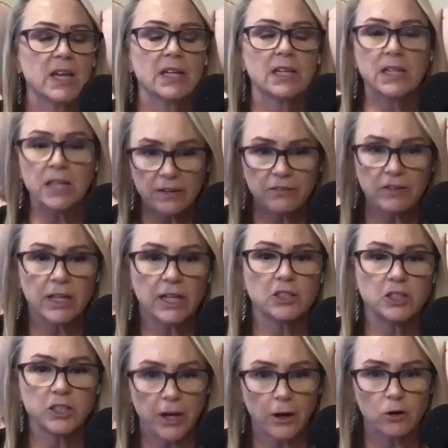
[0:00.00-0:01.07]
giving and
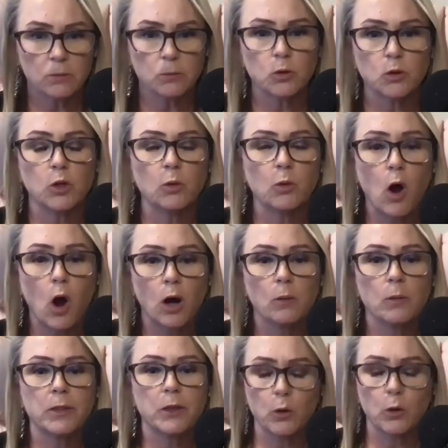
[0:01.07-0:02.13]
charitable you are
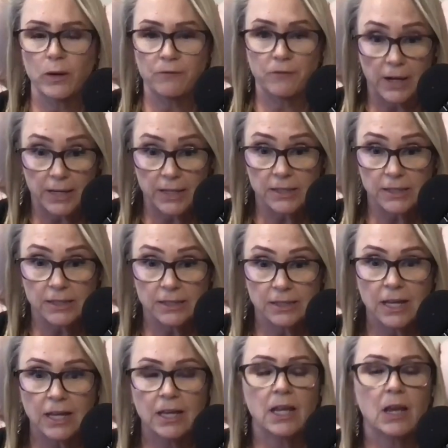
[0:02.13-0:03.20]
with your advice
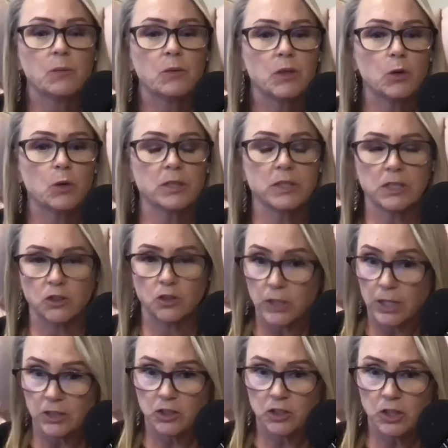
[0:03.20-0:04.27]
and with your
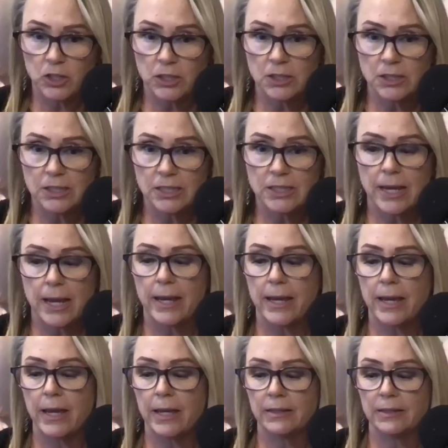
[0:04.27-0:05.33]
suggestions,
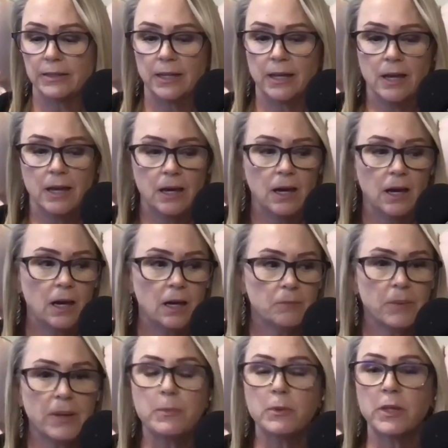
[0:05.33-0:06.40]
and
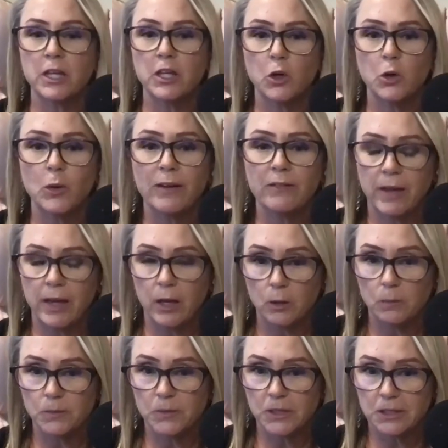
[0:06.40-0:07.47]
people that you have
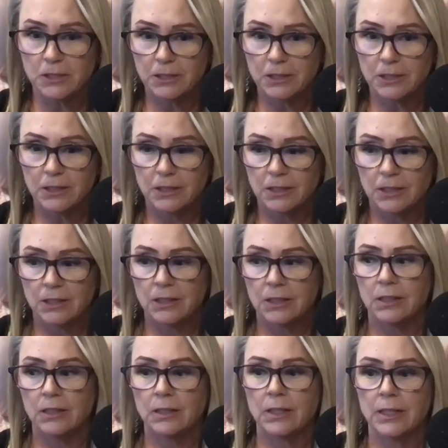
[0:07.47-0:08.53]
helped
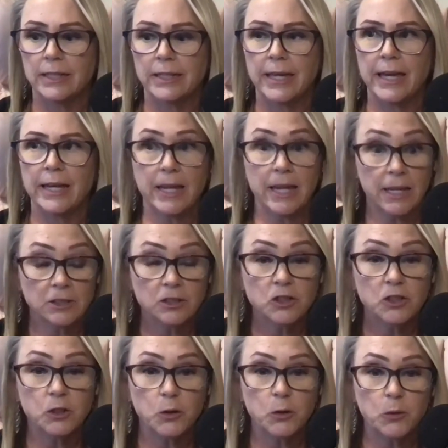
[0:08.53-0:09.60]
get
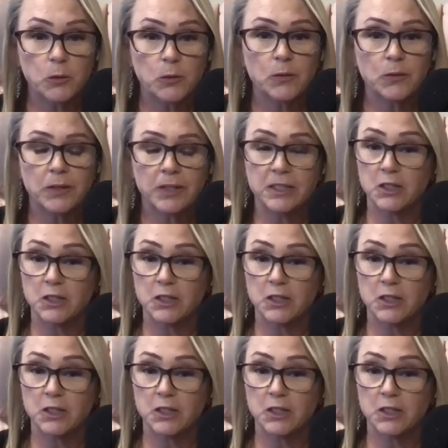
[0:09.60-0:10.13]
into this